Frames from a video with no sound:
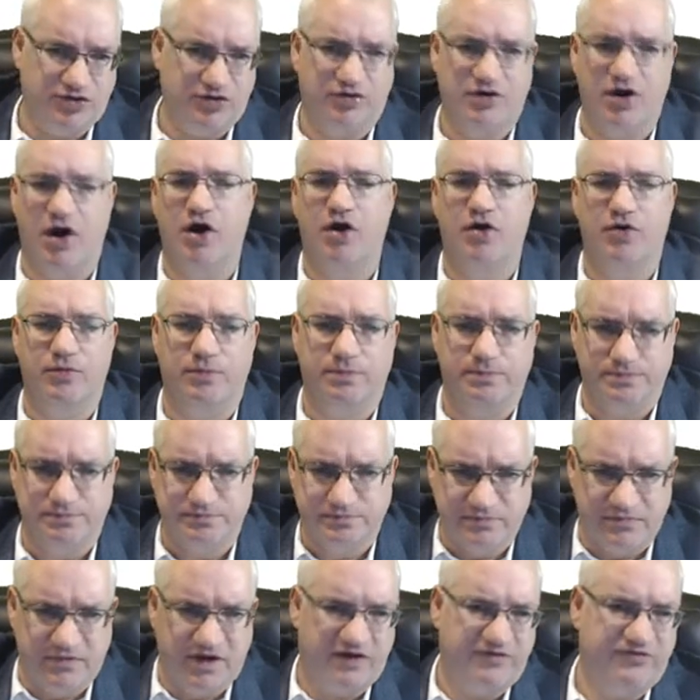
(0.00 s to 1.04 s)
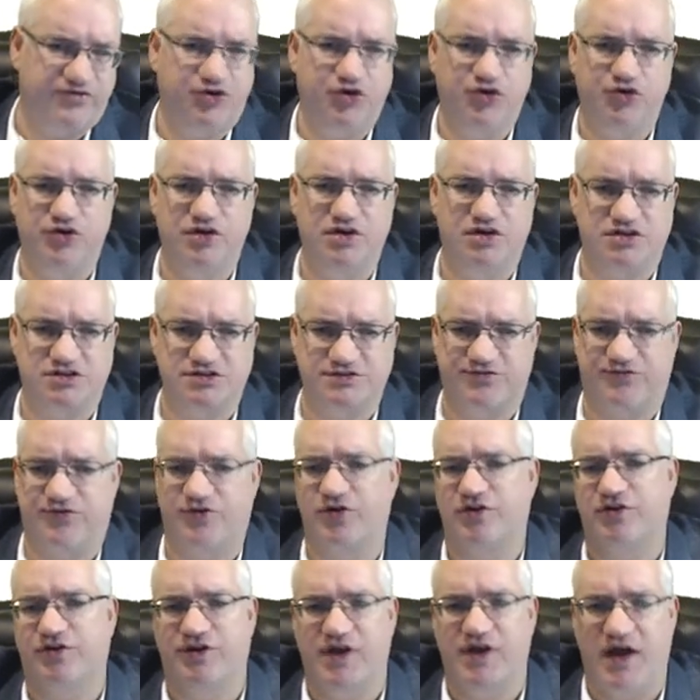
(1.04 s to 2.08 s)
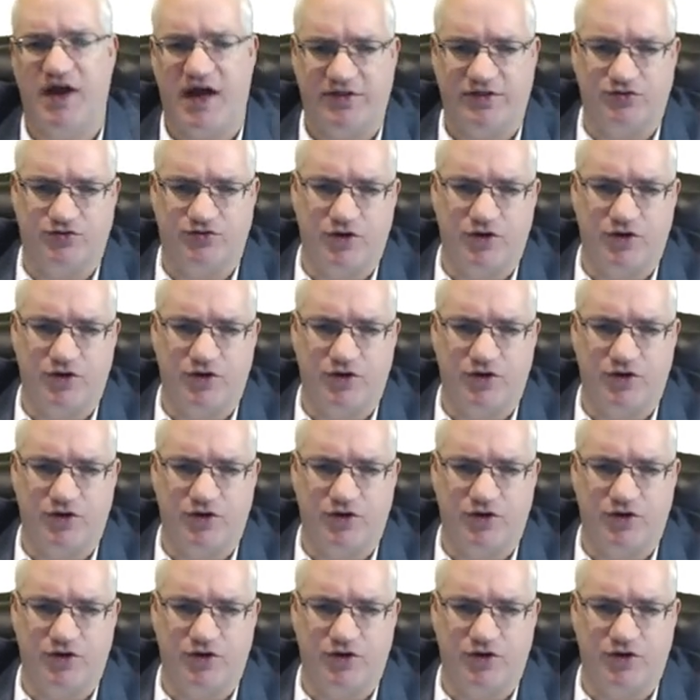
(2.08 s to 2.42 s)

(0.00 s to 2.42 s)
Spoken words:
and you go a few years further